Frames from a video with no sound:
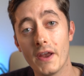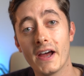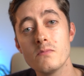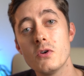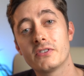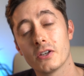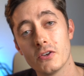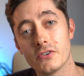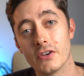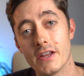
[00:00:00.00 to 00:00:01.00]
When I moved to
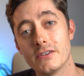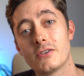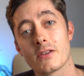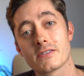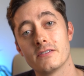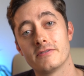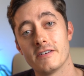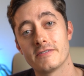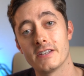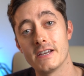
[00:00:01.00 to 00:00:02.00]
London in
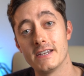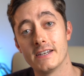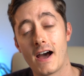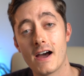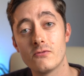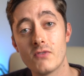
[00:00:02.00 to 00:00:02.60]
2015, I